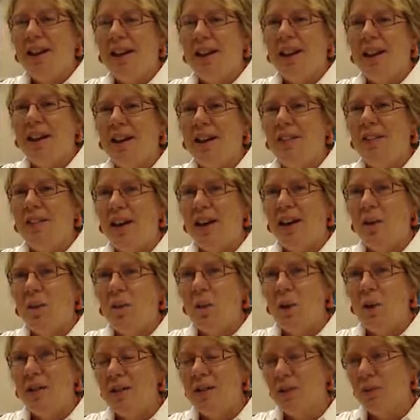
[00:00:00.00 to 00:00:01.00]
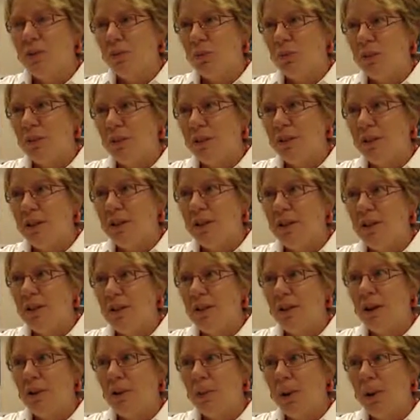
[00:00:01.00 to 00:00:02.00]
And that it wasn't really
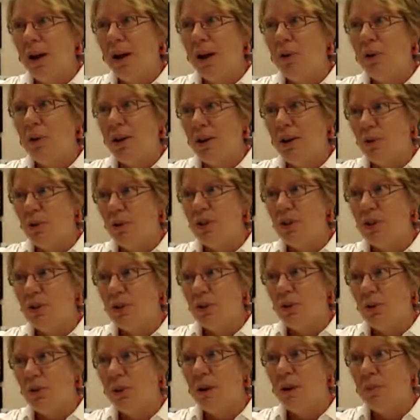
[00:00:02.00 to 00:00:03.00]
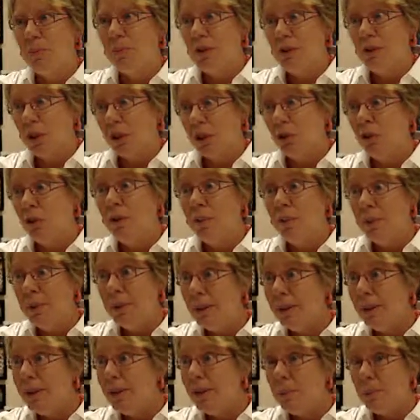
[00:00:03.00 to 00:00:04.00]
about heterosexual couples. It could
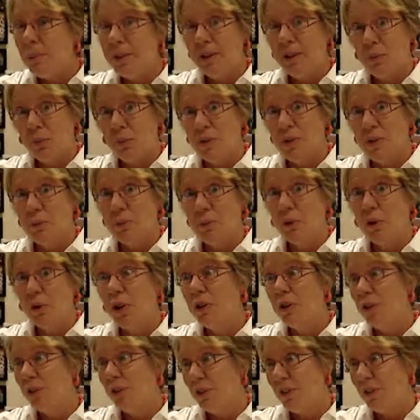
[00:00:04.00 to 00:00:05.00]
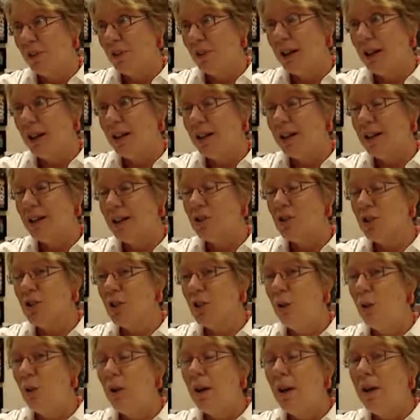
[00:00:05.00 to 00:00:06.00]
be, but it was broader than that. And
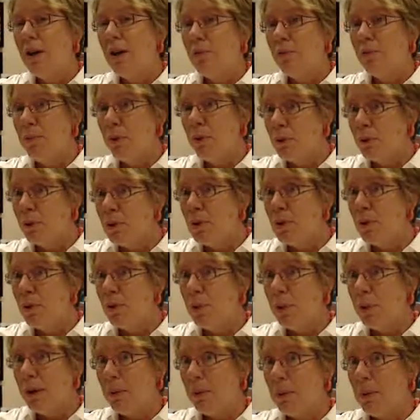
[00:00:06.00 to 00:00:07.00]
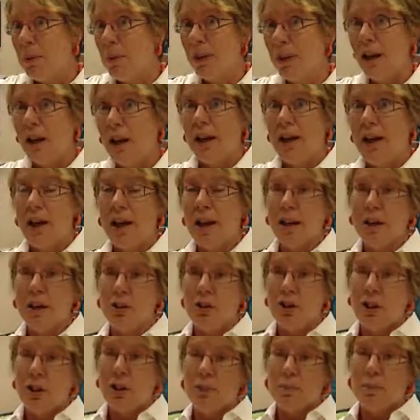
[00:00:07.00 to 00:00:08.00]
so most of the people that I had a
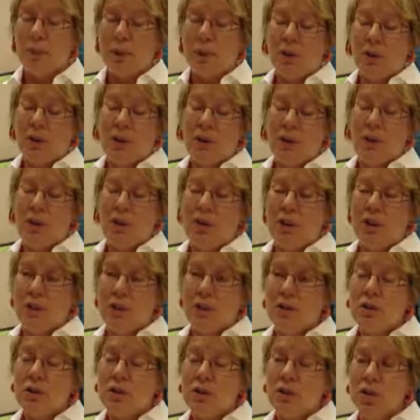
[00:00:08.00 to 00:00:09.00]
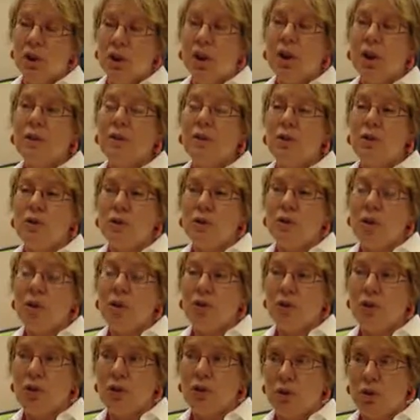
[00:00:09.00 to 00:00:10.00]
chance, parents I had a chance to talk to,
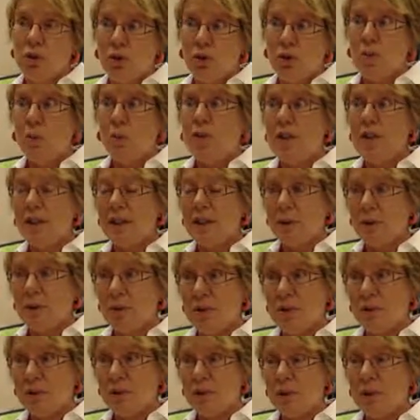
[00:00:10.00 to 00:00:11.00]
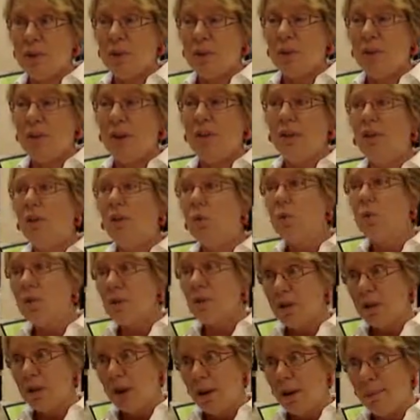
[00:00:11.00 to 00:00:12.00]
understood once that was explained. There were
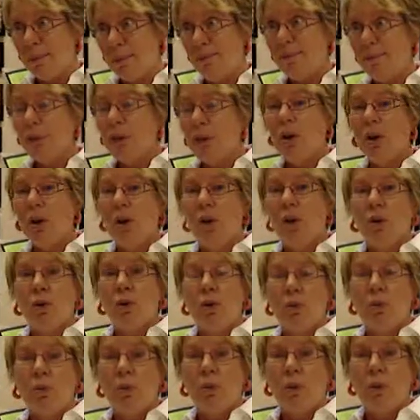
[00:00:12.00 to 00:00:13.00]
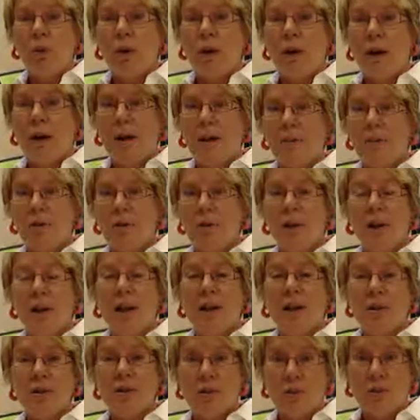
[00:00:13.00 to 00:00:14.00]
some who do
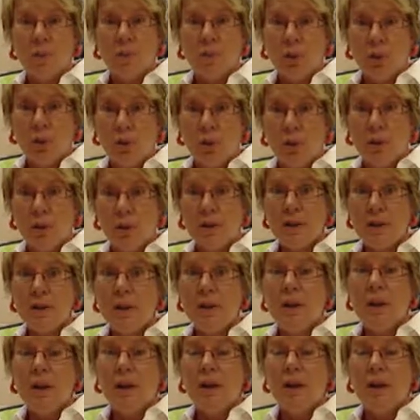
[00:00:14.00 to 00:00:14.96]
not support